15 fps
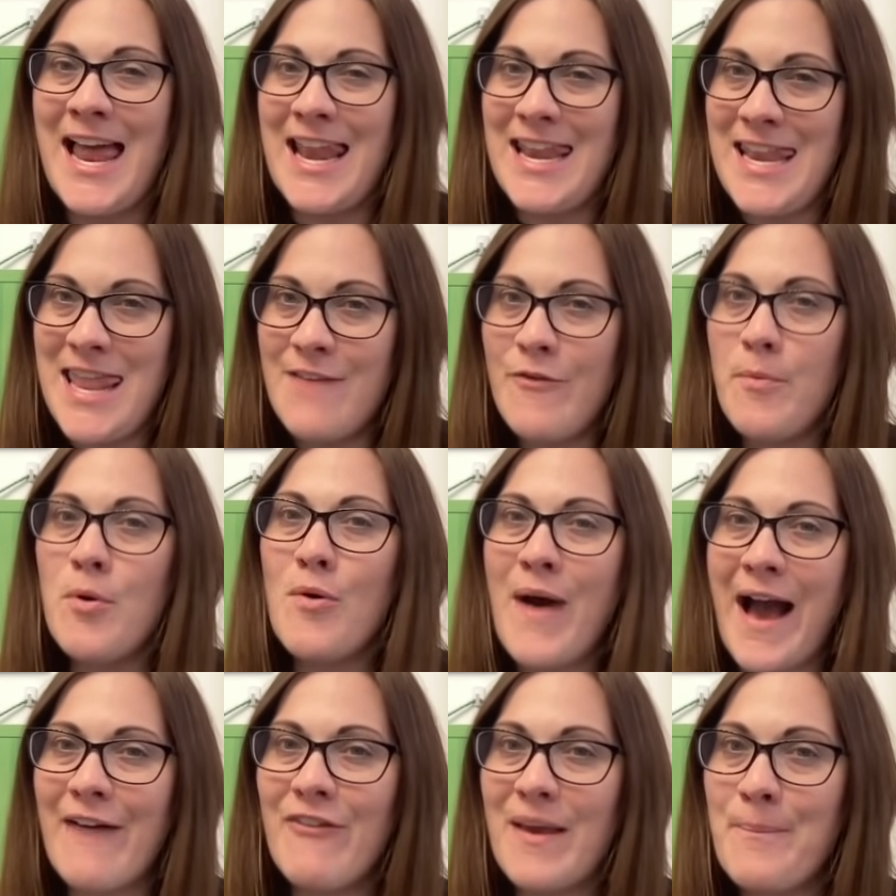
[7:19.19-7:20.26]
Liverpool
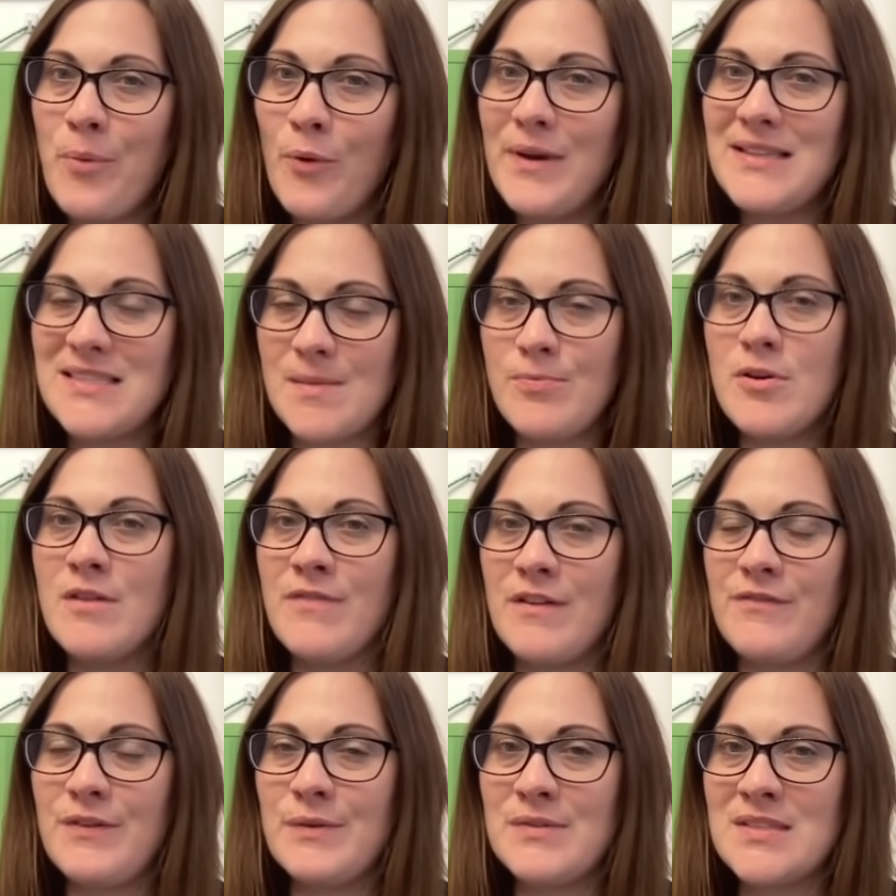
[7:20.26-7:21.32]
have a point to prove,
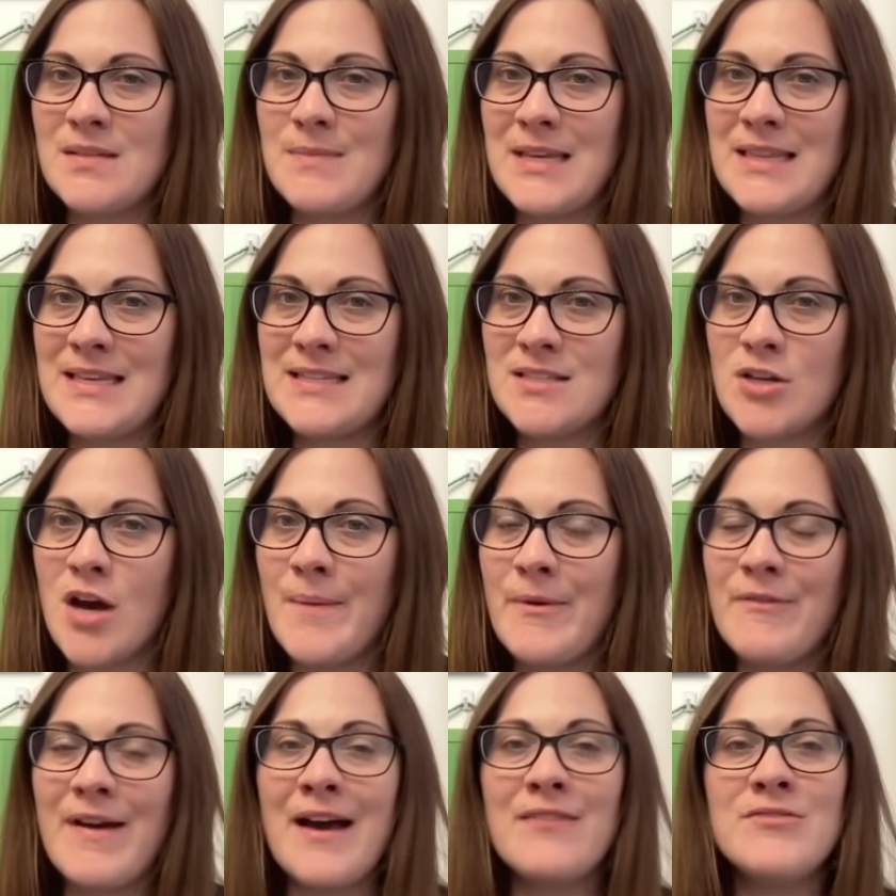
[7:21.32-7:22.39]
it feels to me, this time
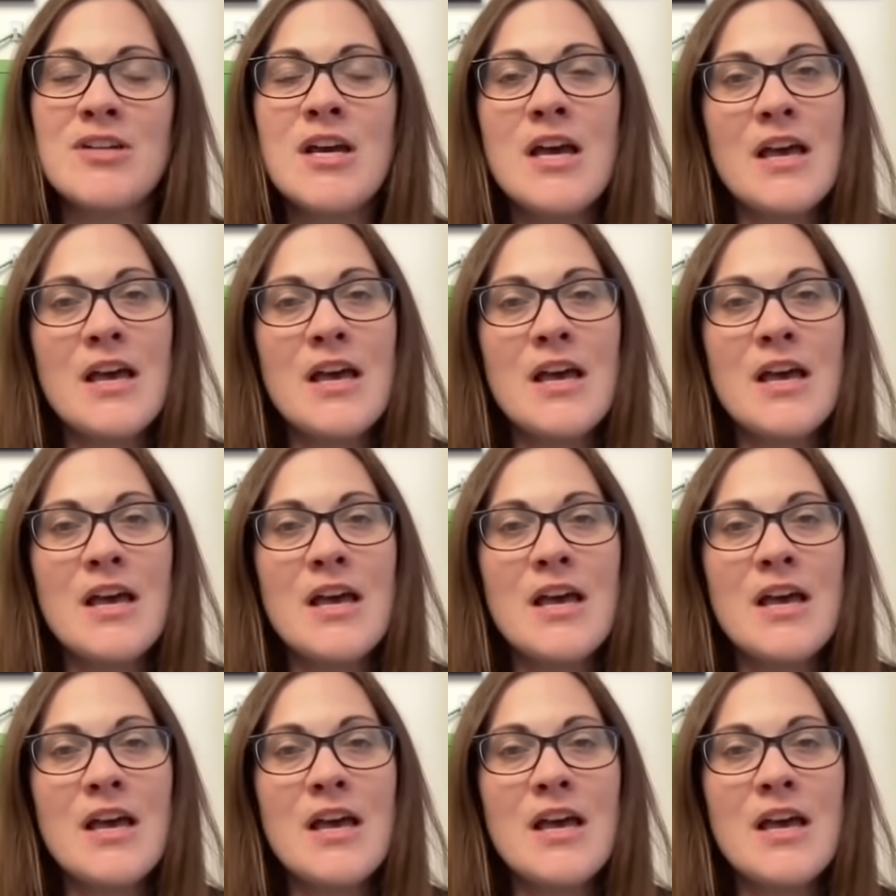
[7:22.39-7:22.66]
around.